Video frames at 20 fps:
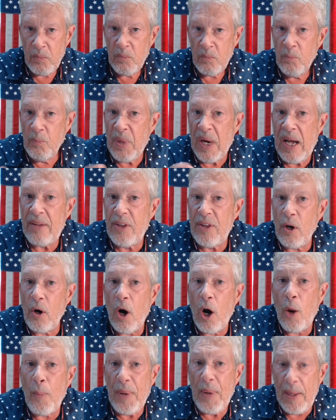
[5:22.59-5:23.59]
But there
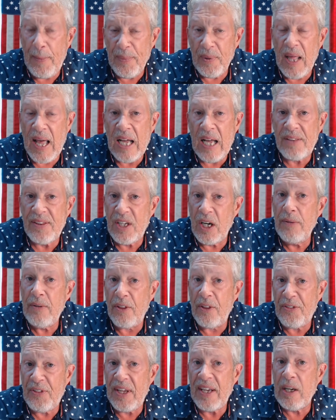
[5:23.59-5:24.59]
are people out there that
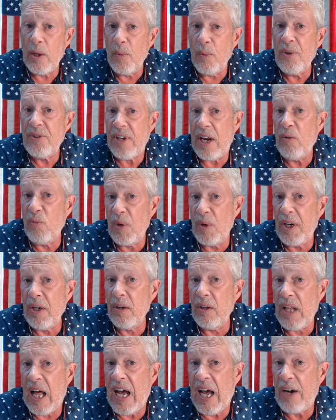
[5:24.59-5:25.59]
think it was a real
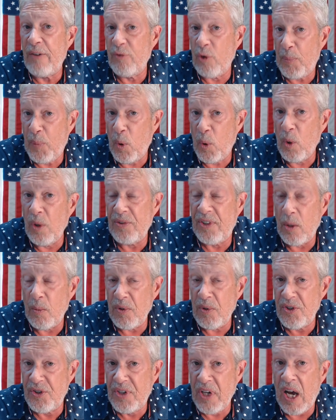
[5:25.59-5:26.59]
live report that
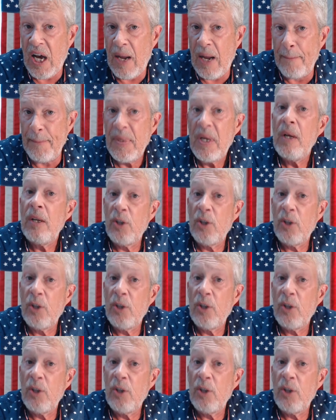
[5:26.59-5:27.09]
was done.